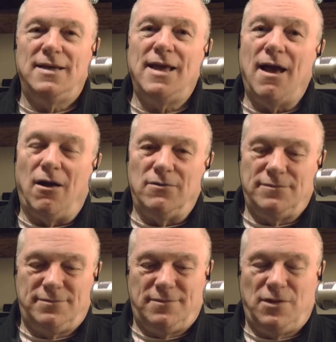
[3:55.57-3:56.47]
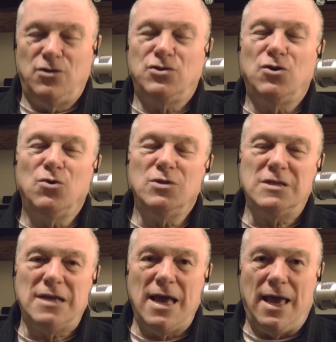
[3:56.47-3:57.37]
Now, there's an old
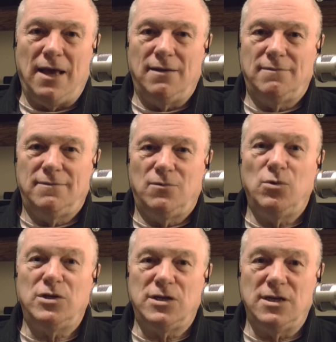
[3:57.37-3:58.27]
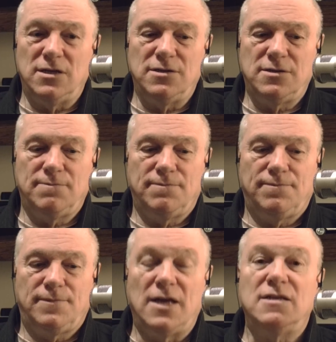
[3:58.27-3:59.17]
saying, which is,
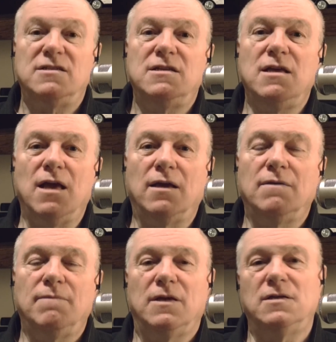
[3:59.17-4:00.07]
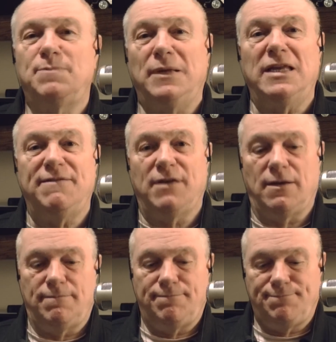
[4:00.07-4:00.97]
seeing is
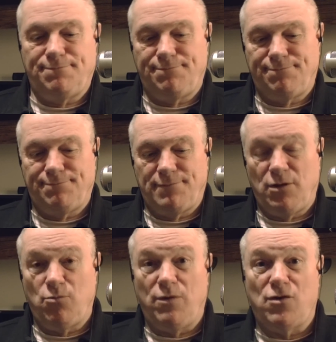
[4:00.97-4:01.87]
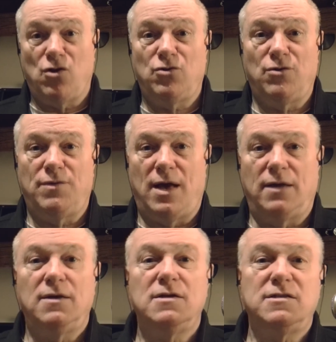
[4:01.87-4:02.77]
believing. We've all heard that.